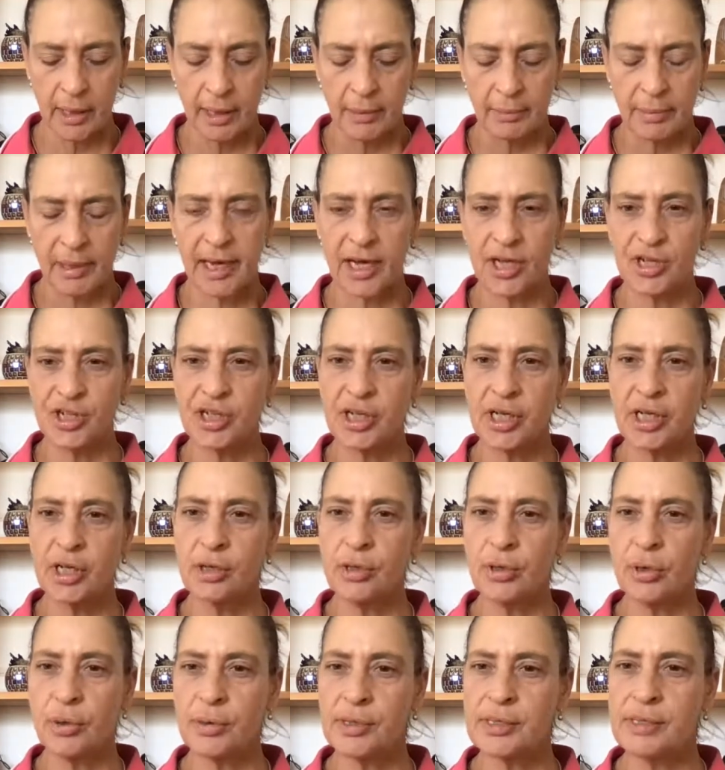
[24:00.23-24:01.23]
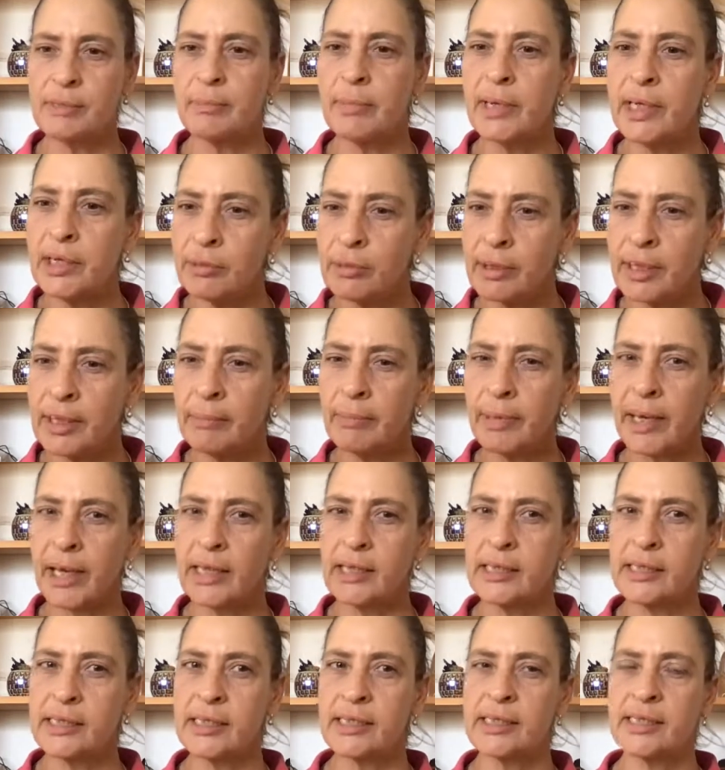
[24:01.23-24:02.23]
pasture can cause mineral
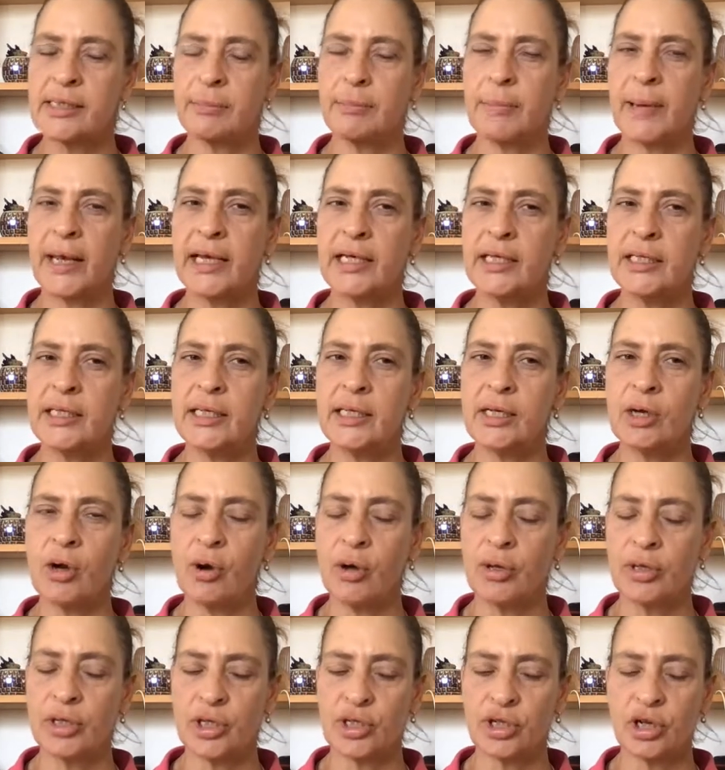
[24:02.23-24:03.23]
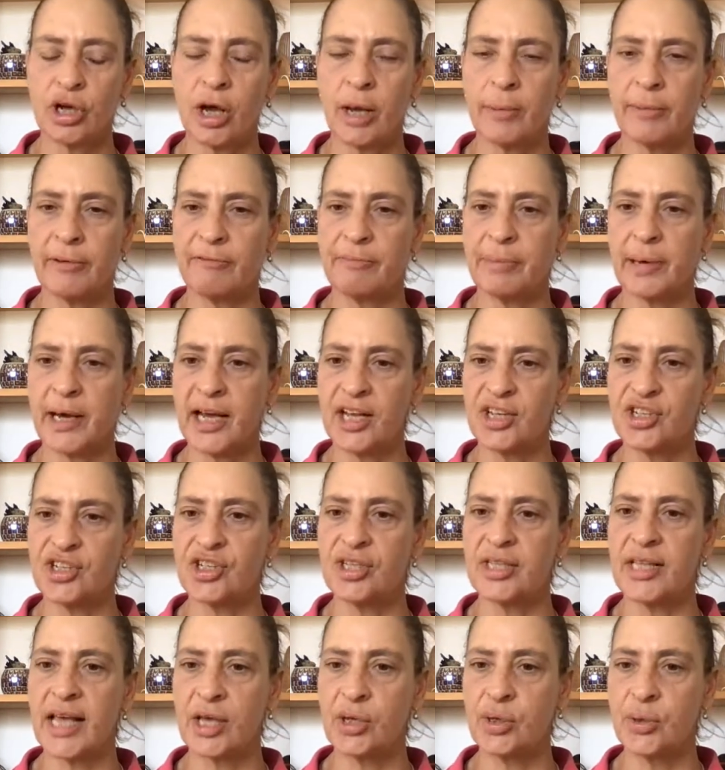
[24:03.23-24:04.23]
imbalances depending on the type of
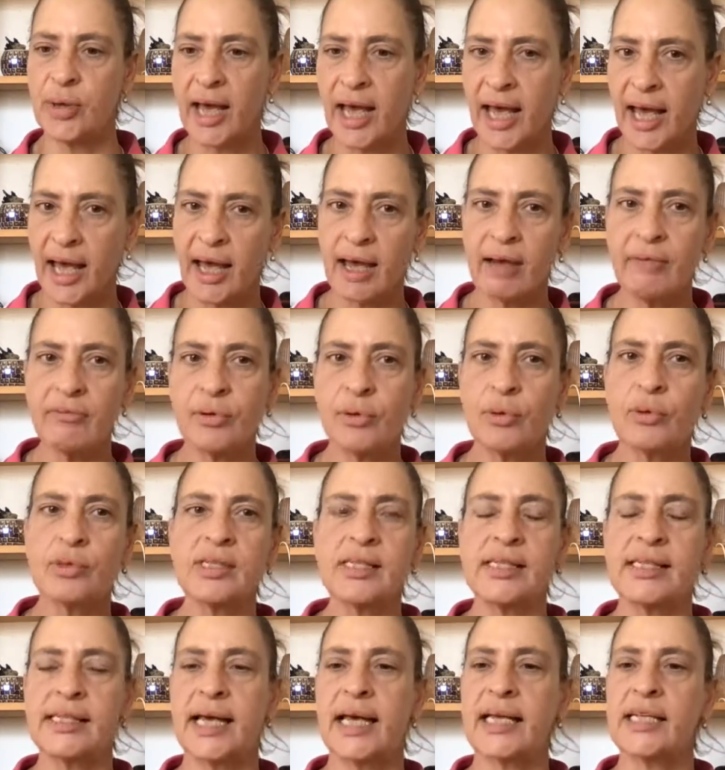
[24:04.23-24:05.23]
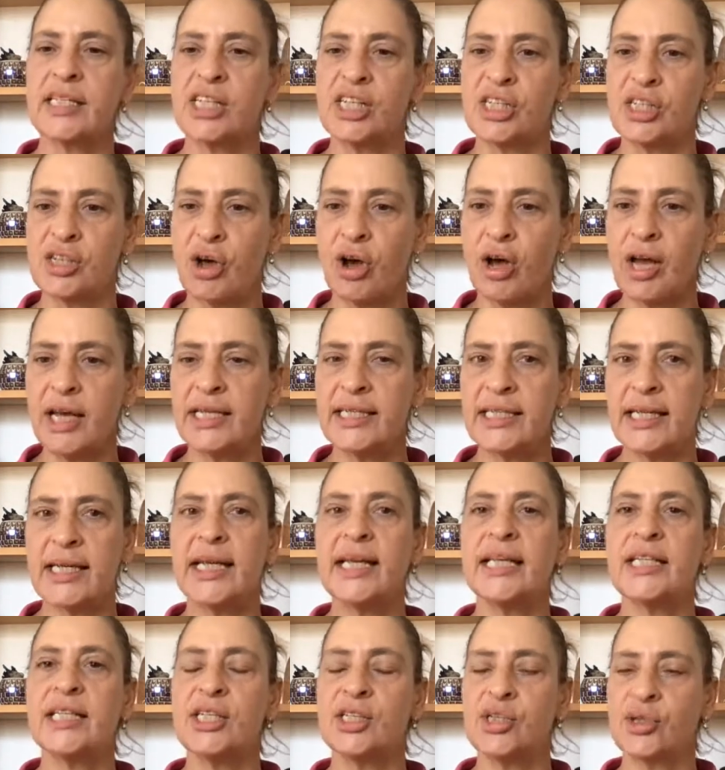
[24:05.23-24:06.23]
pasture that you have. Horses aren't designed to
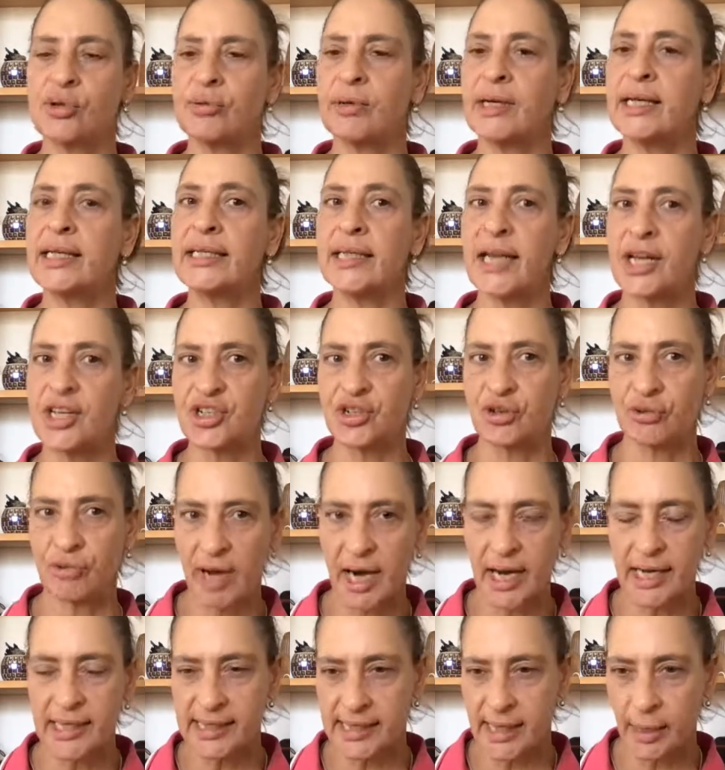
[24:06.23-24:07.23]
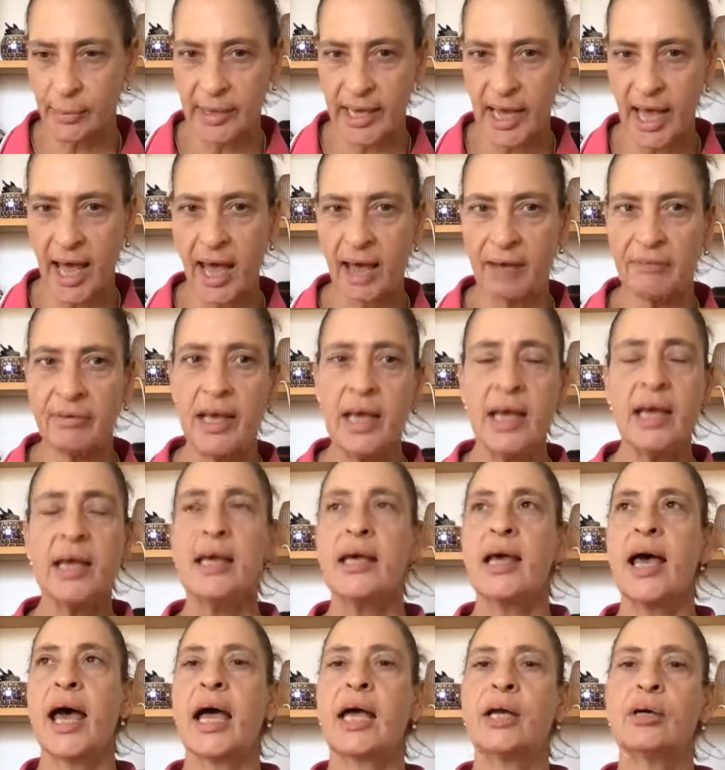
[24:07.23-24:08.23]
eat this green lush grass that we have,
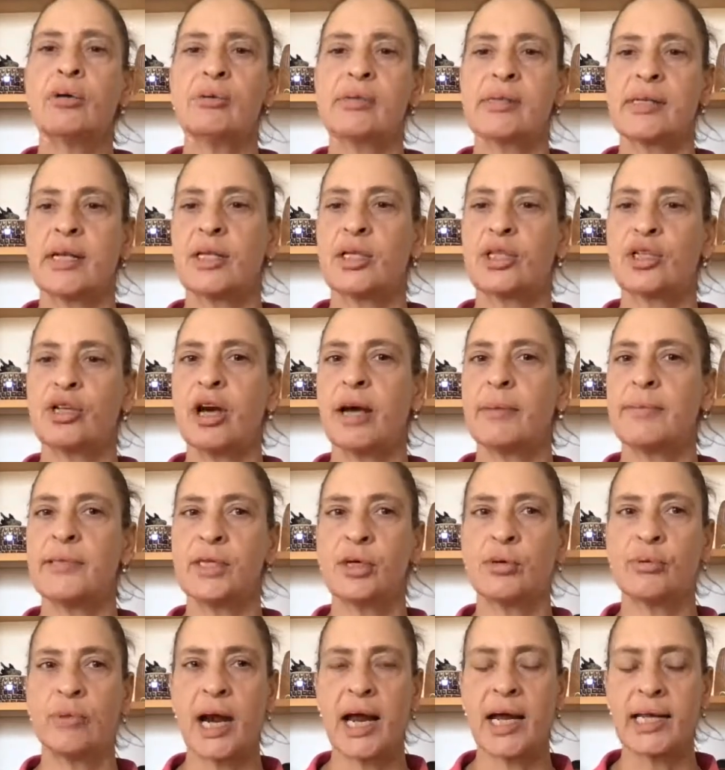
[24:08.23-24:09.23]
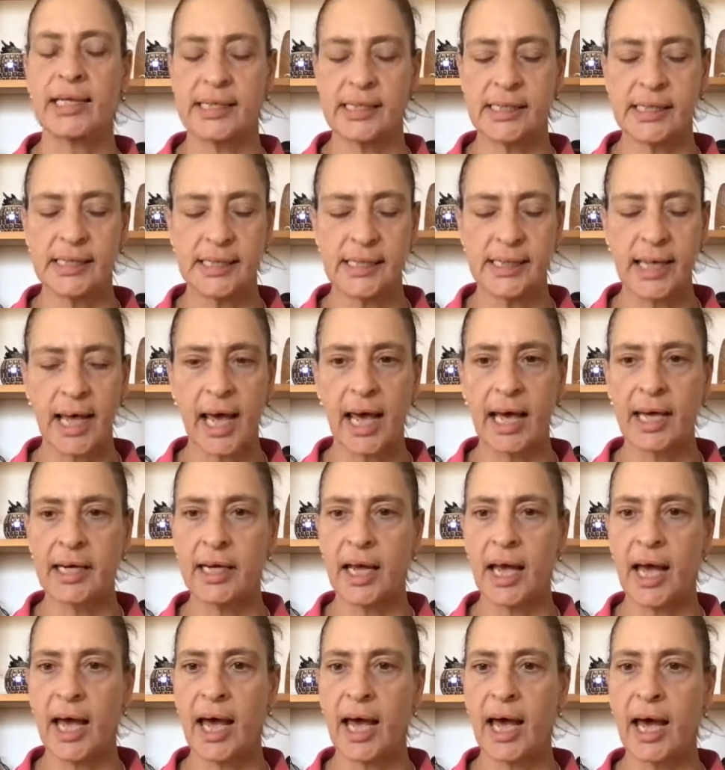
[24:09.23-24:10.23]
and also the types of grasses that
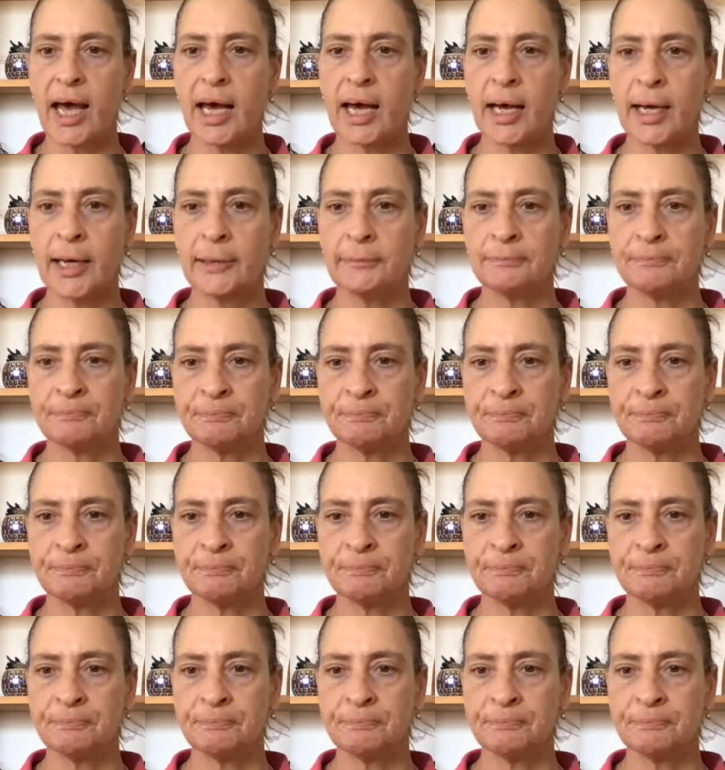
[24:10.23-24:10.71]
are